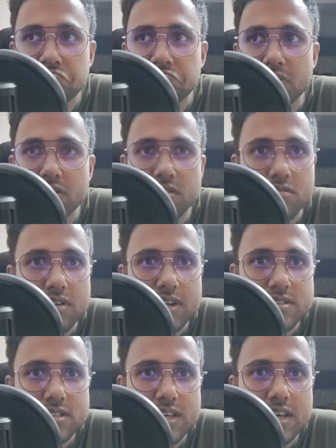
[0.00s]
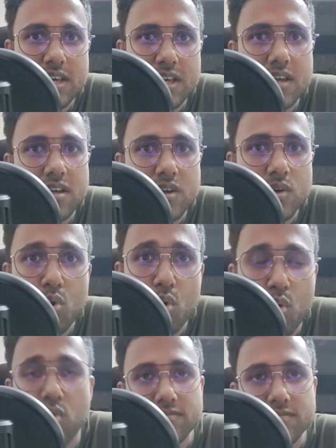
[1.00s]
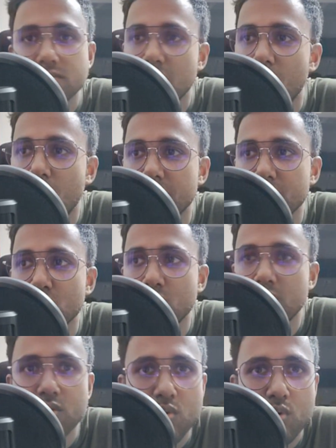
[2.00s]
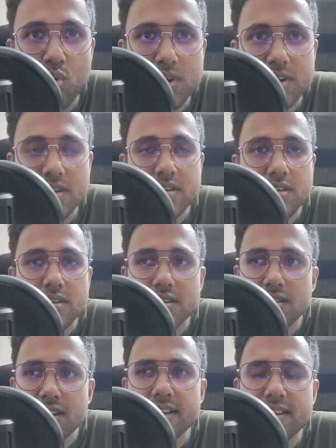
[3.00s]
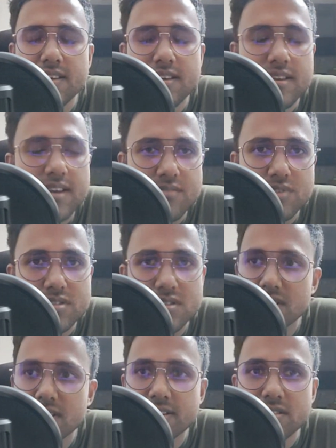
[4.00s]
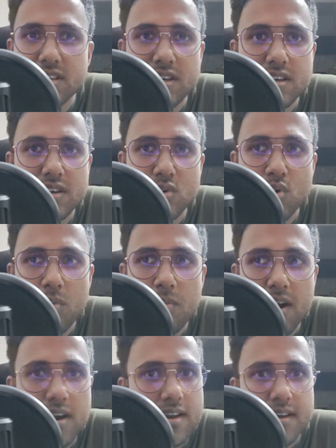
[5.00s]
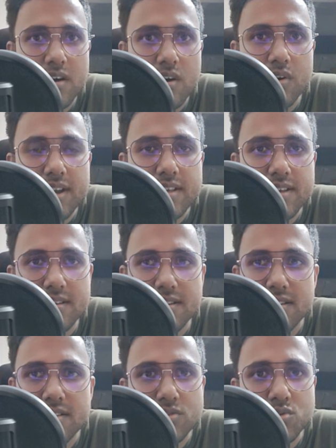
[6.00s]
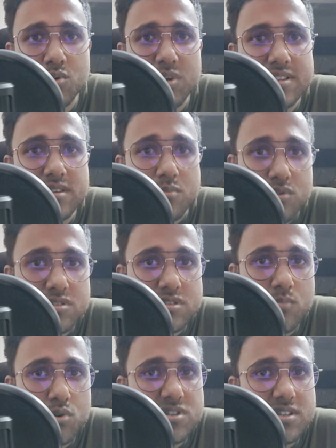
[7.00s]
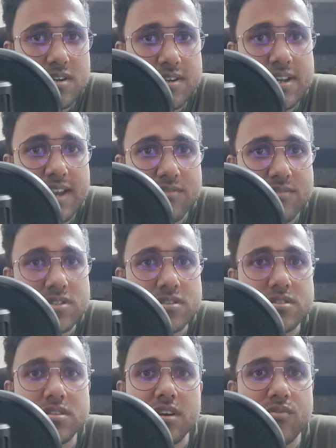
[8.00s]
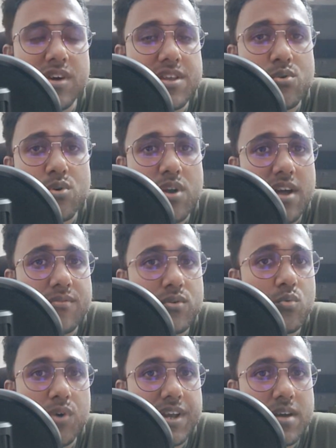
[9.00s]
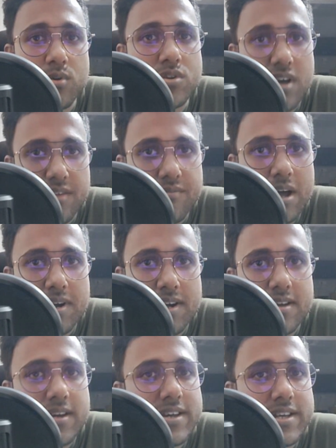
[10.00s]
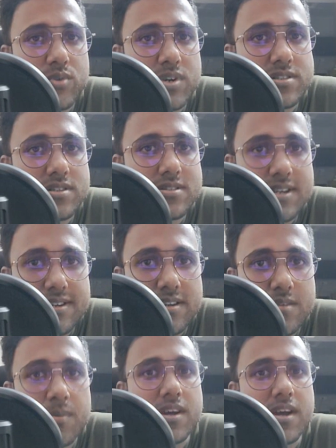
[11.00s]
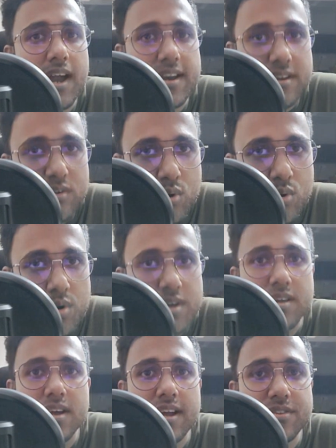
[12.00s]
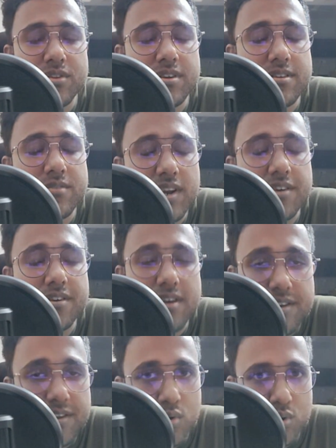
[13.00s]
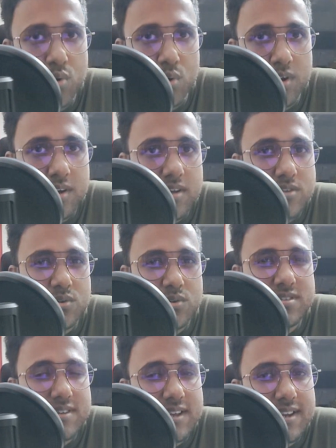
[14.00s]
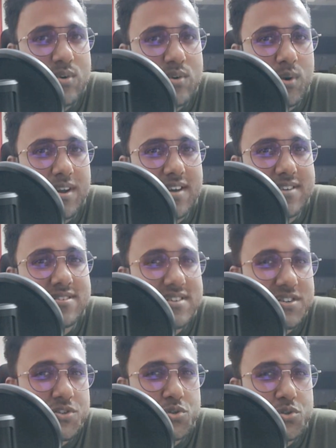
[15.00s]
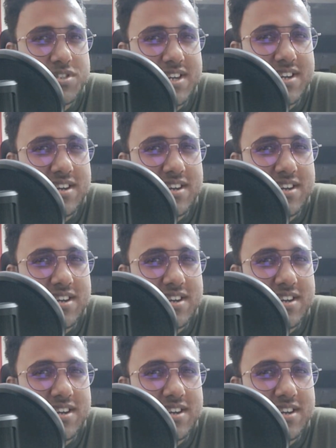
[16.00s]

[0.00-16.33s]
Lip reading: let's say Go, or you want to code in any language, let's say Cobalt or any other, so it supports more than 30 languages where you don't have to worry about the environment. You can just set it up and code, and it will run your code. So it's really cool, guys. You should check it